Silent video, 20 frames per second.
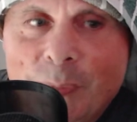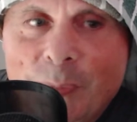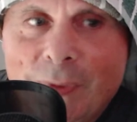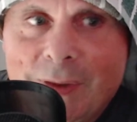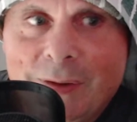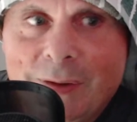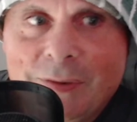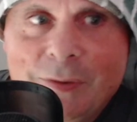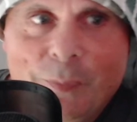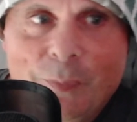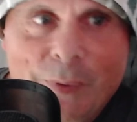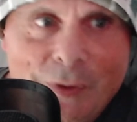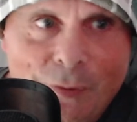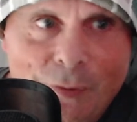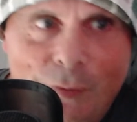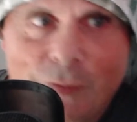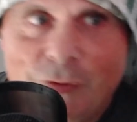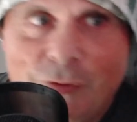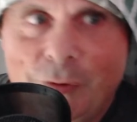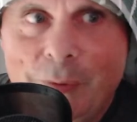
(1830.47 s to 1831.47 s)
We're
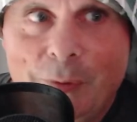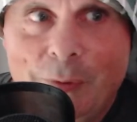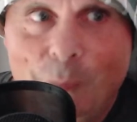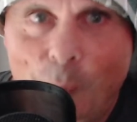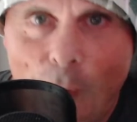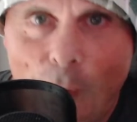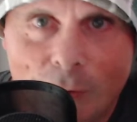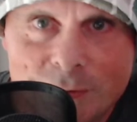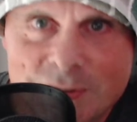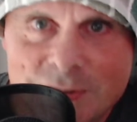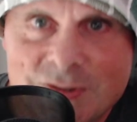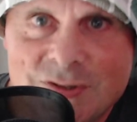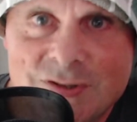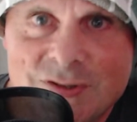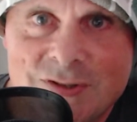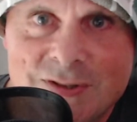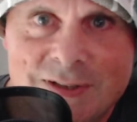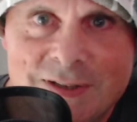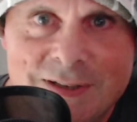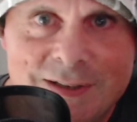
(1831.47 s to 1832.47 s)
not doing
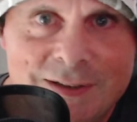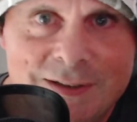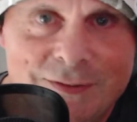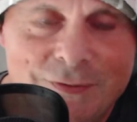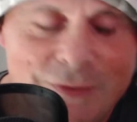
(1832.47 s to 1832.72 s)
ones for the